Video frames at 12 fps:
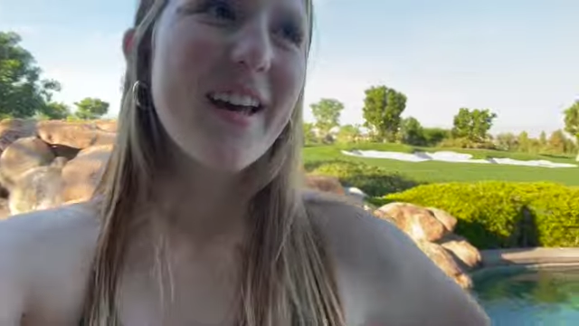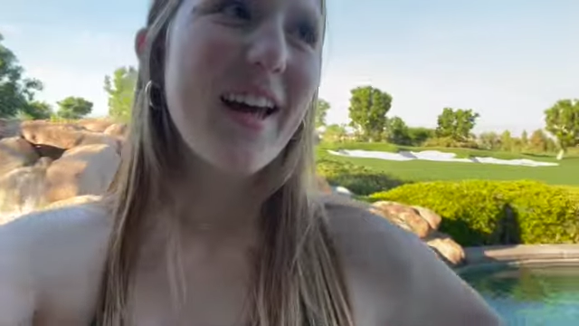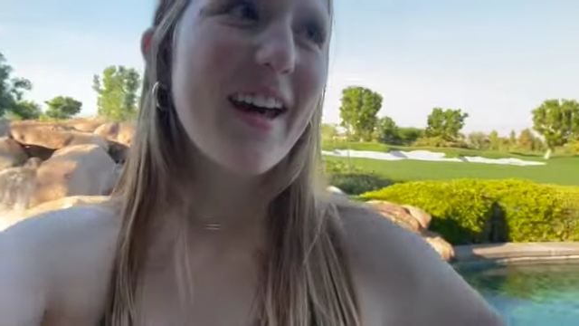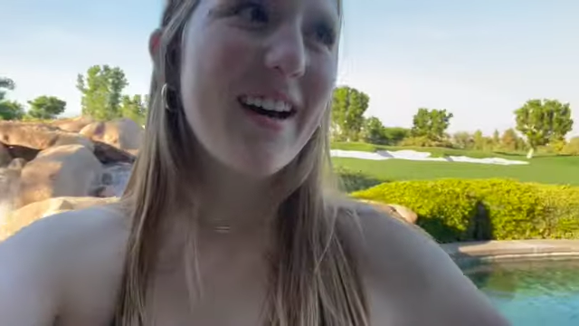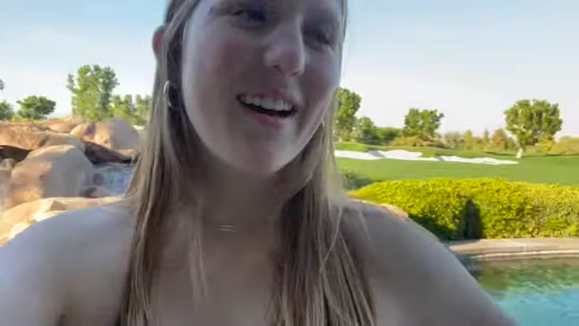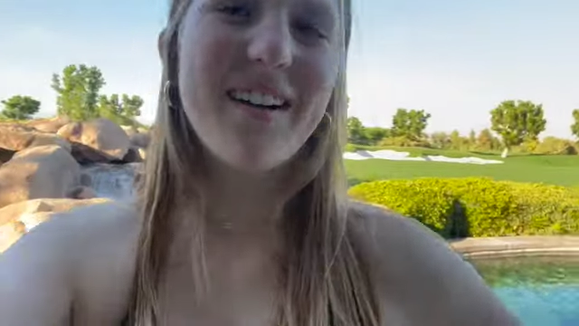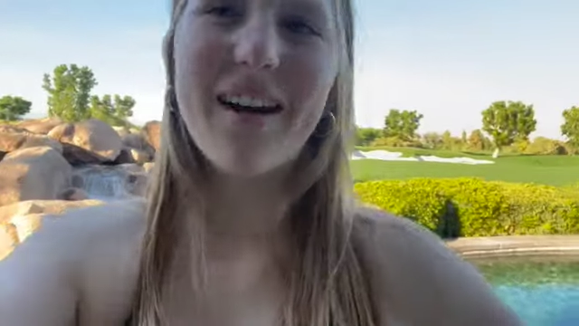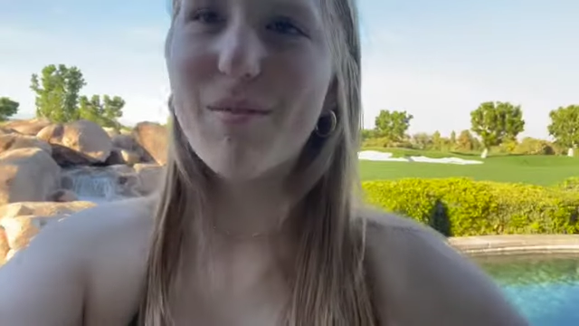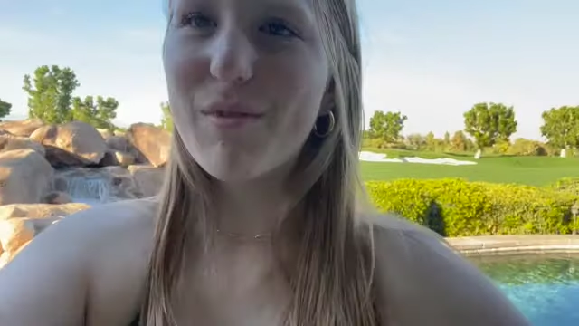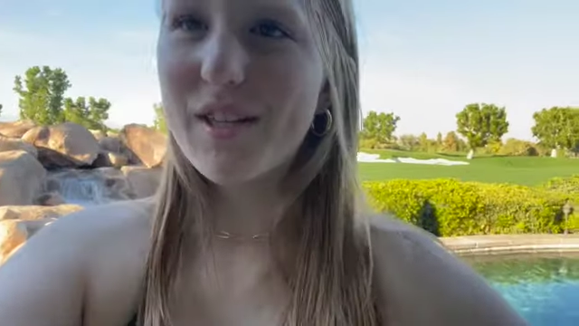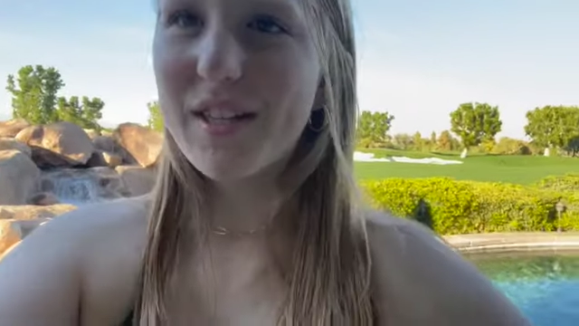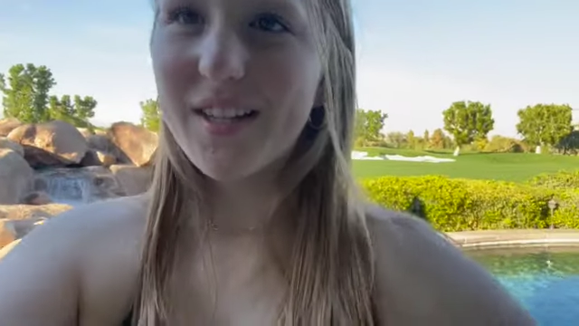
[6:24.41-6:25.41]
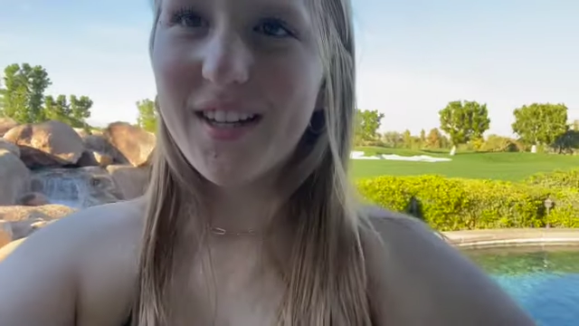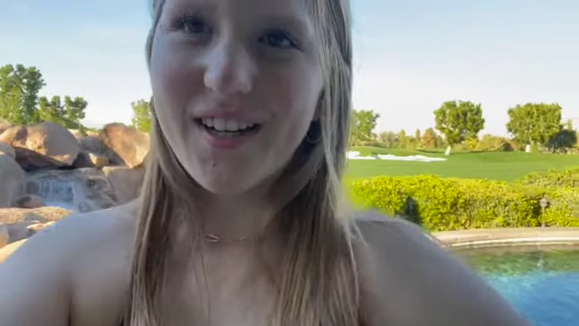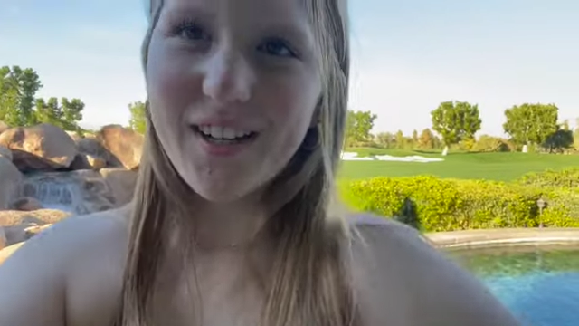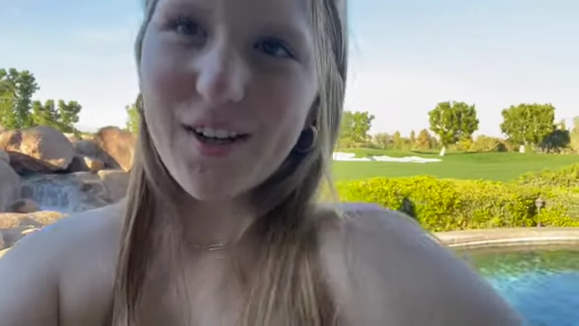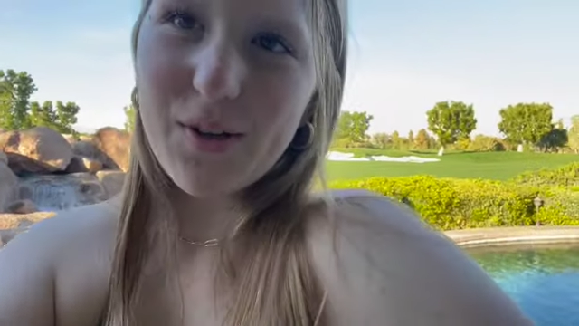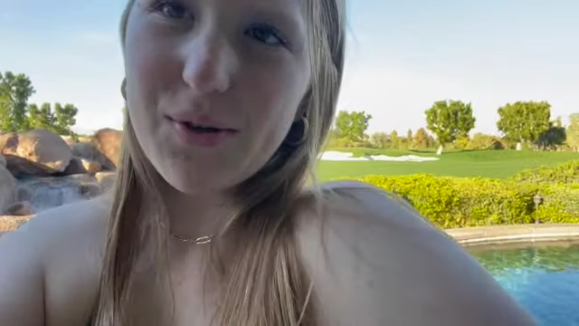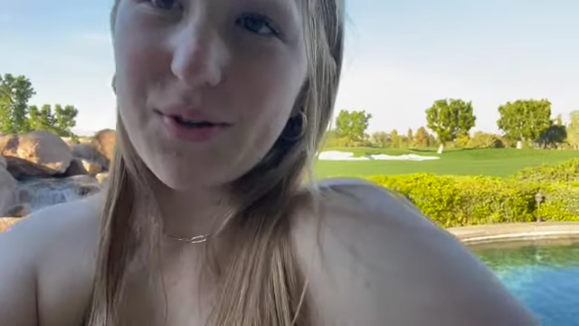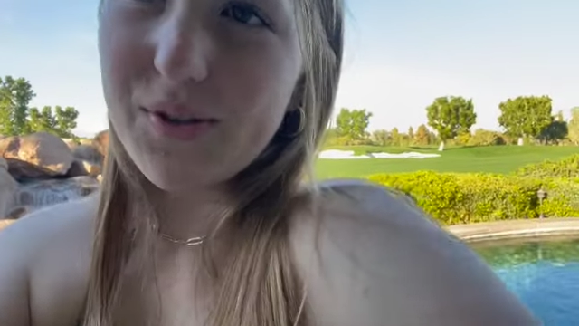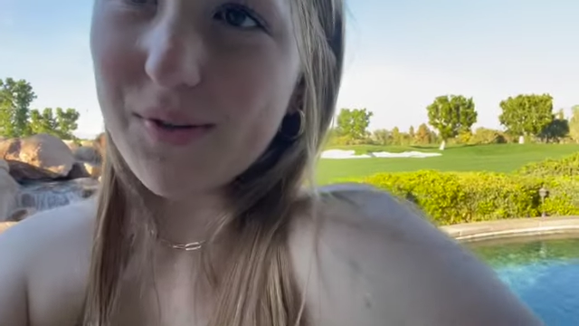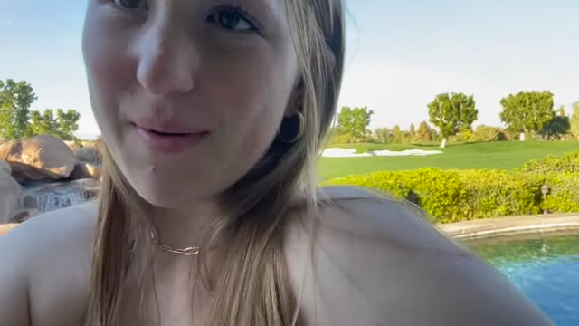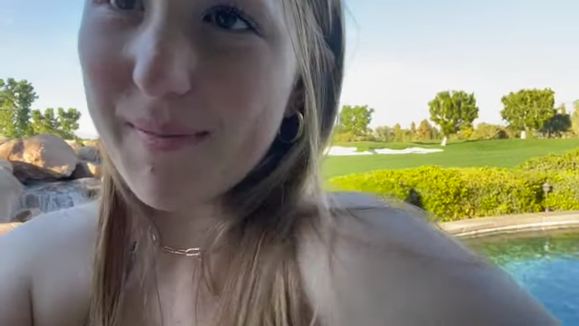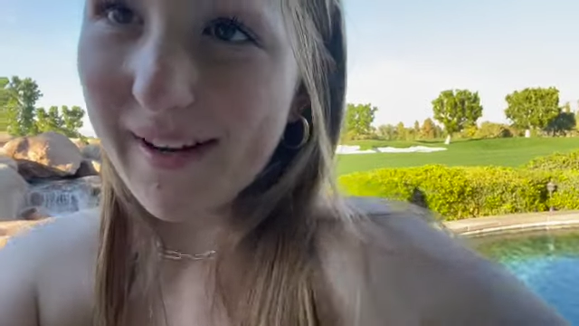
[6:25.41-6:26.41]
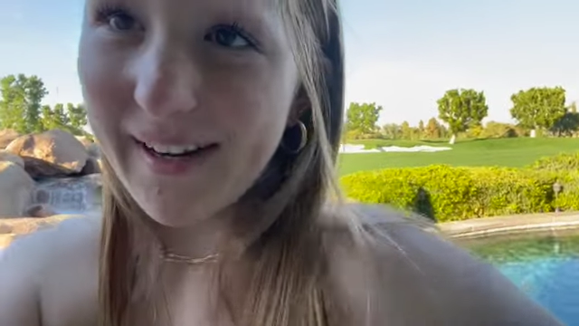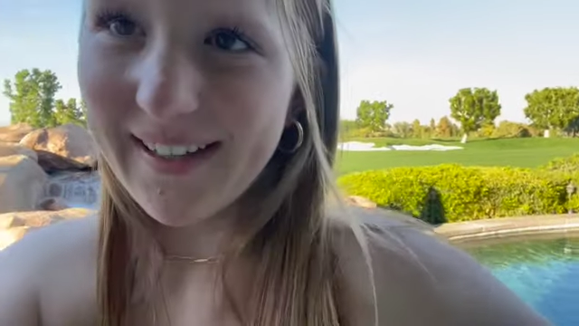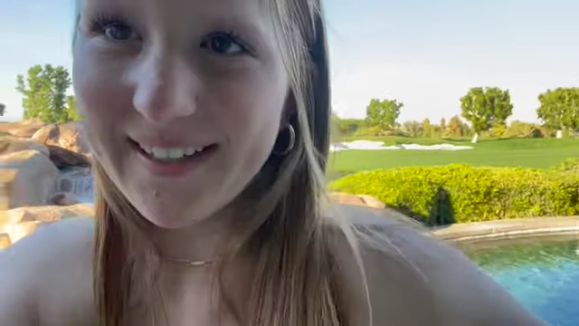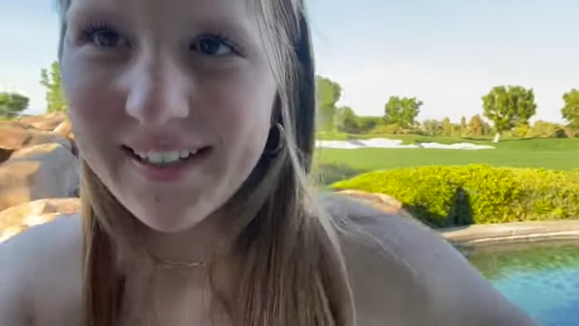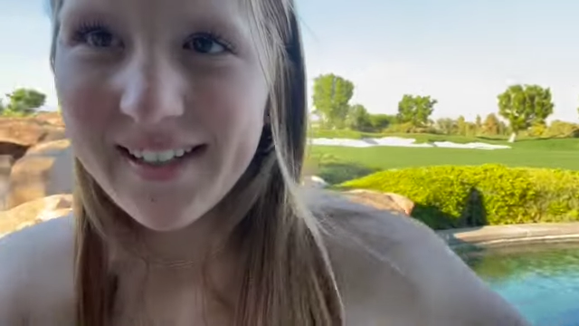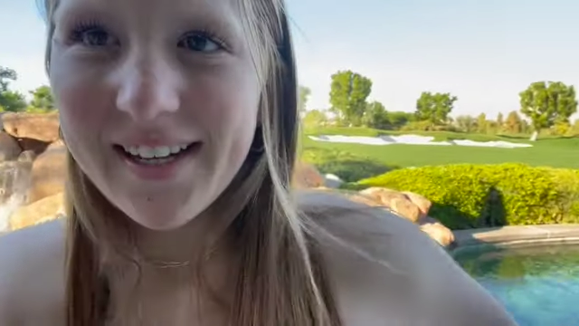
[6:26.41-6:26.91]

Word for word: and I'm just gonna go swimming,